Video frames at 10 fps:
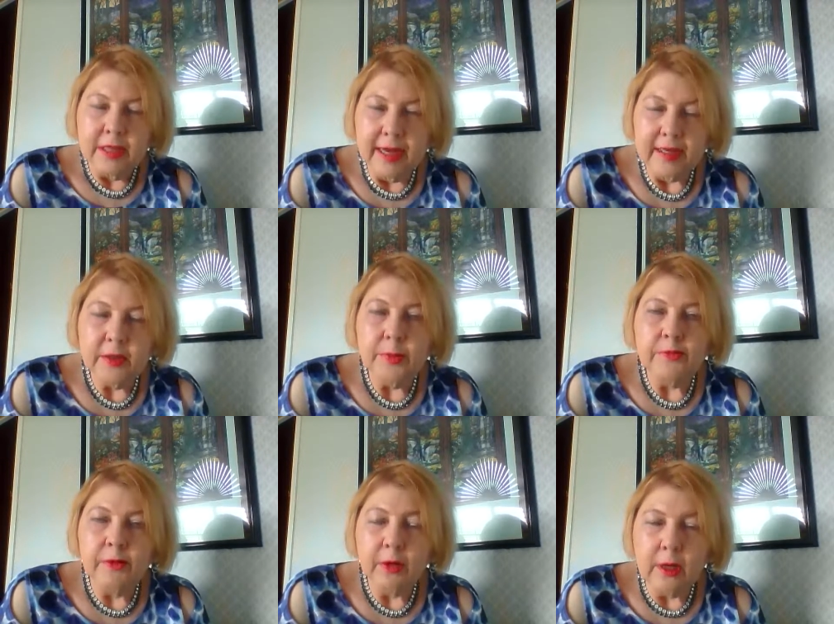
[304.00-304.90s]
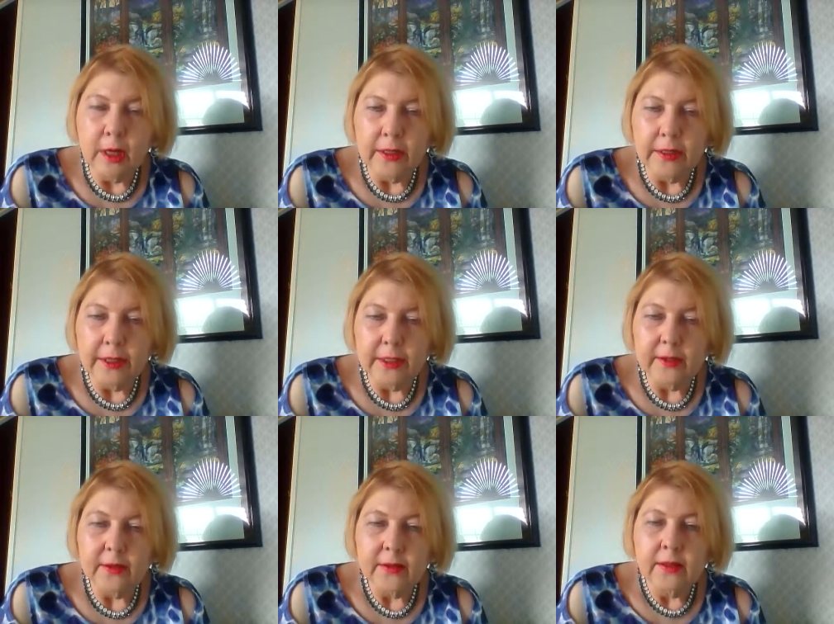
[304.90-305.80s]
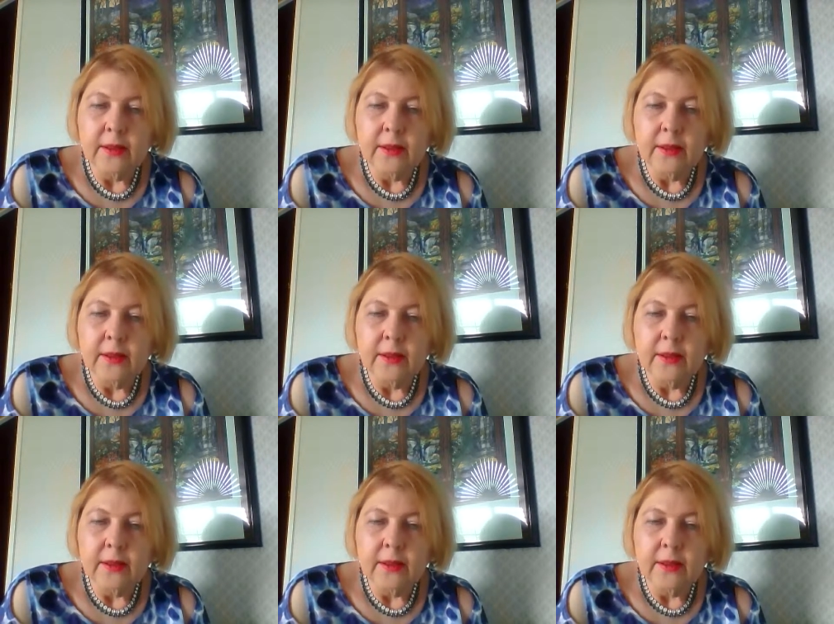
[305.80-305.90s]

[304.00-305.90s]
text before calling,